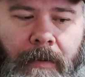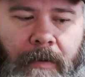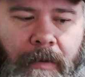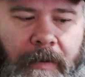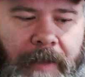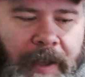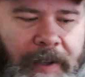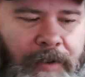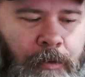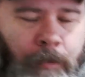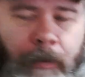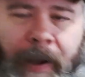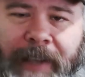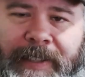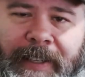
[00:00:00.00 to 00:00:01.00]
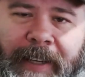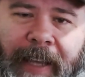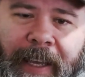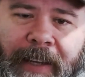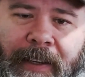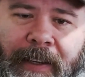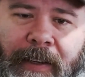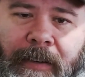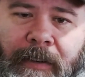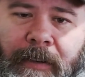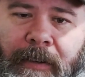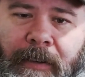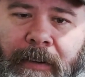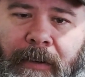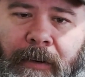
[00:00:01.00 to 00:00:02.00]
This resonated
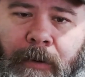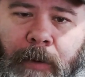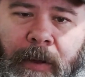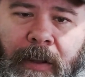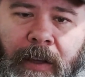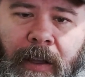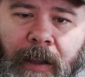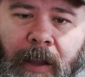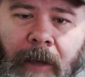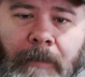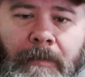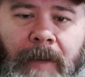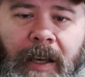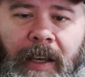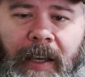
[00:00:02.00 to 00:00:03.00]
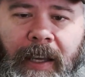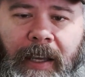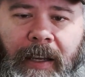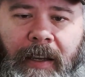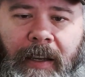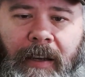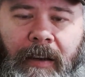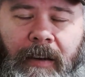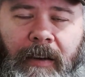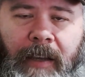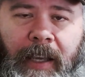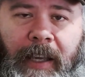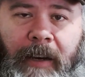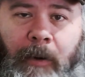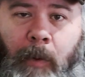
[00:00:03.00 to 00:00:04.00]
with Columba in
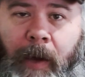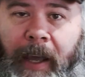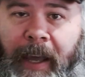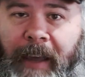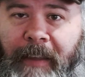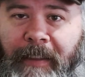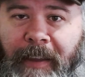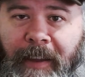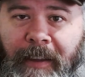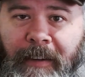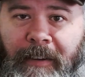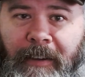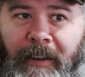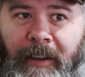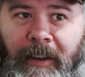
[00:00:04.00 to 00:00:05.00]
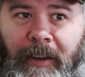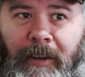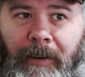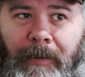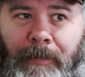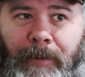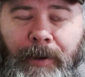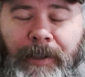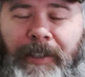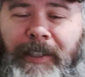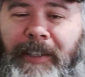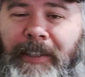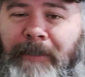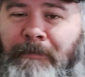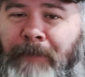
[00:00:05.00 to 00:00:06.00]
a way that
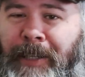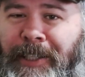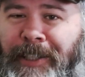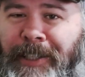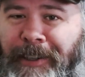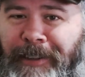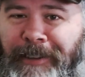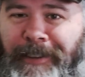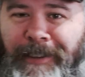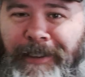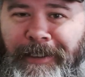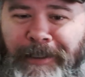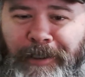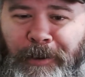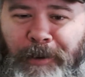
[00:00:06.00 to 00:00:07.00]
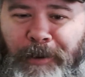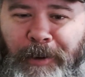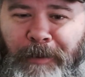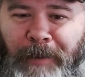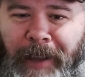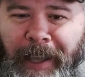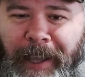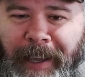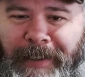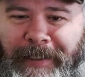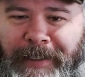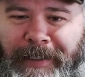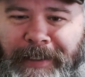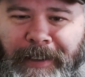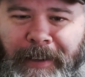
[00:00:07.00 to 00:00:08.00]
pushed his mission to a new
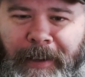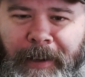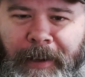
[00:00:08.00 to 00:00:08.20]
place.